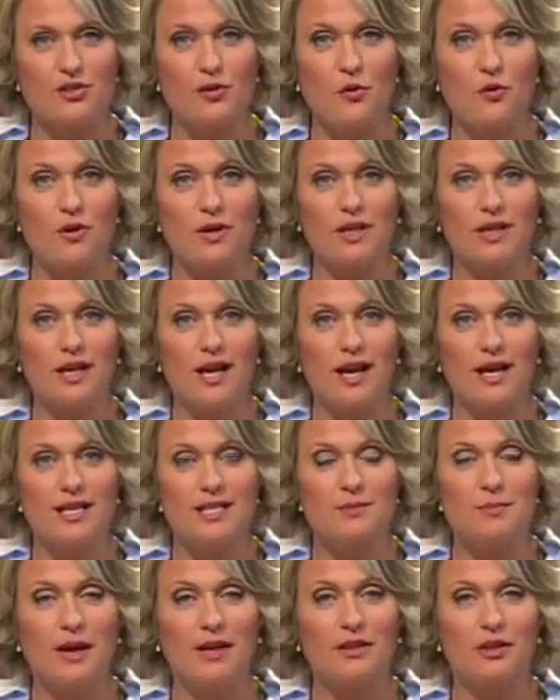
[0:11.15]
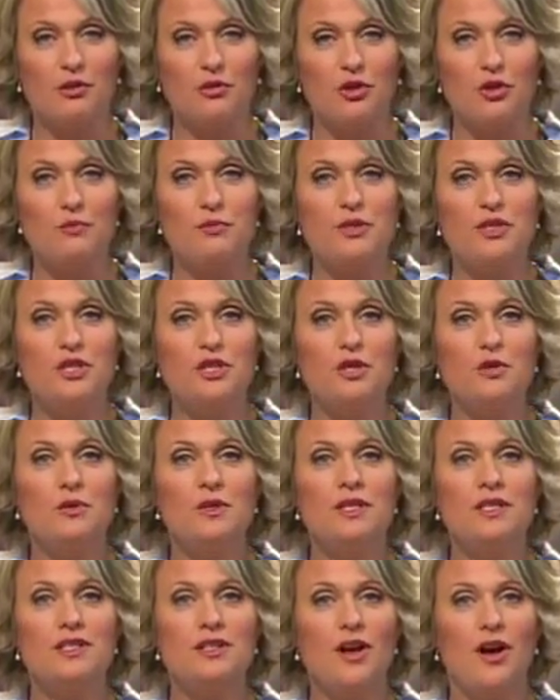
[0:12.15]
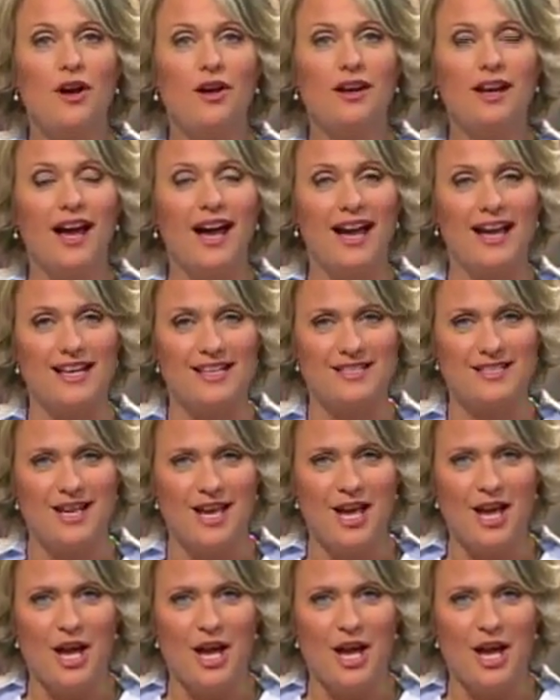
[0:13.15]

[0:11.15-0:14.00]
organized by the group Students on Ice.